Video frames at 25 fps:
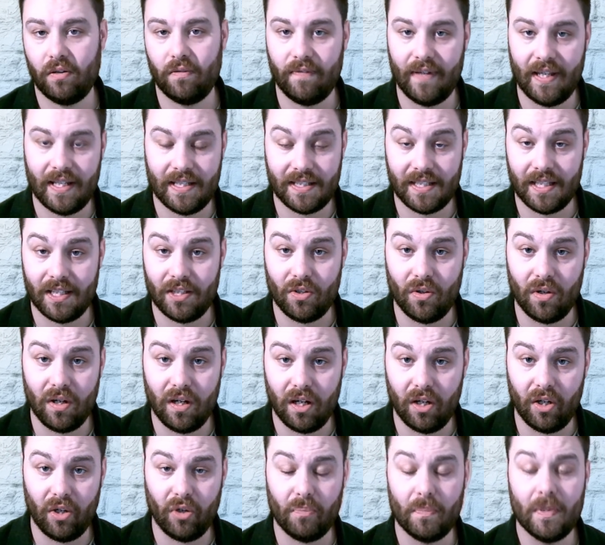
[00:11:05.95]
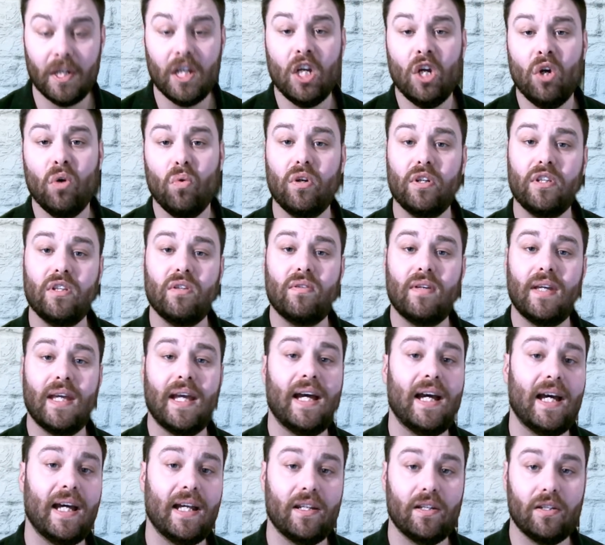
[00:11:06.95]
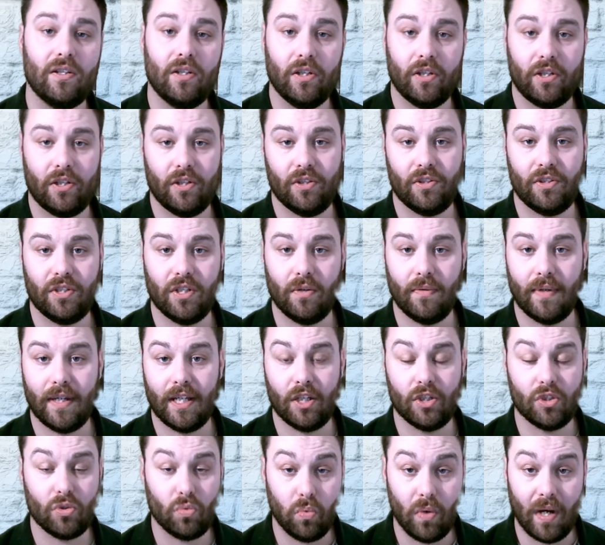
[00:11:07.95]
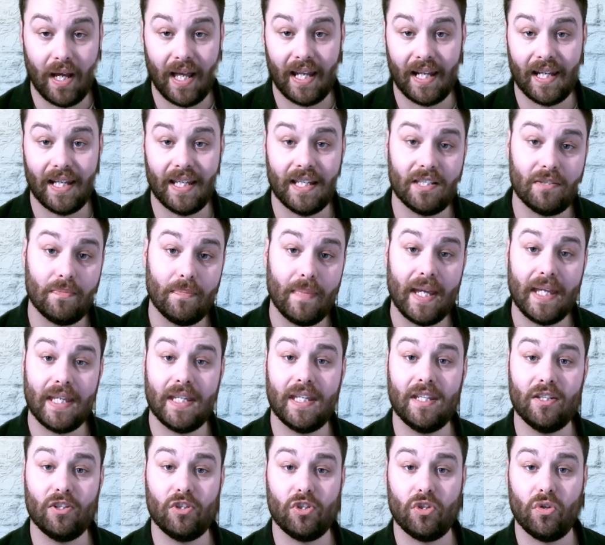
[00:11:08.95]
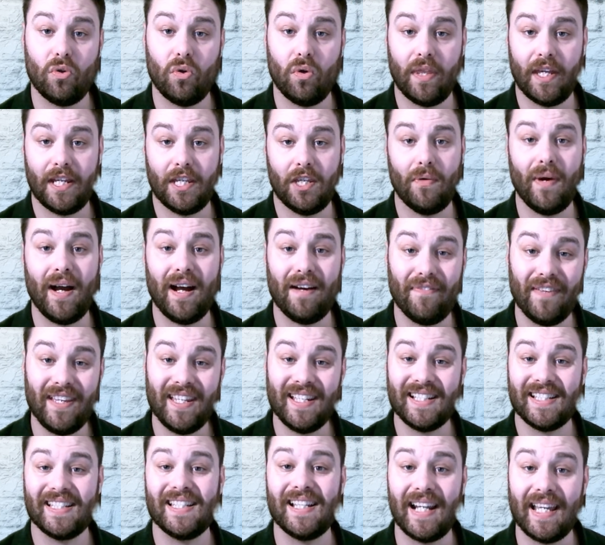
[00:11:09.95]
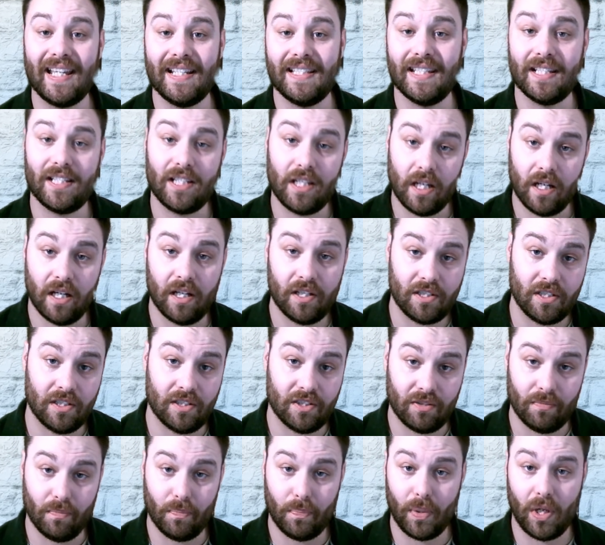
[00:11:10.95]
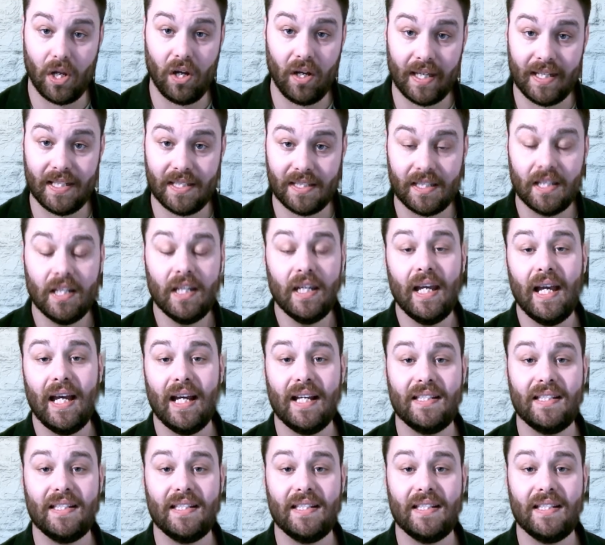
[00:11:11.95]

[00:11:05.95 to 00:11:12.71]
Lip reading: vents in your home. What you can look at doing as well is making sure that you have insulated curtains and blinds,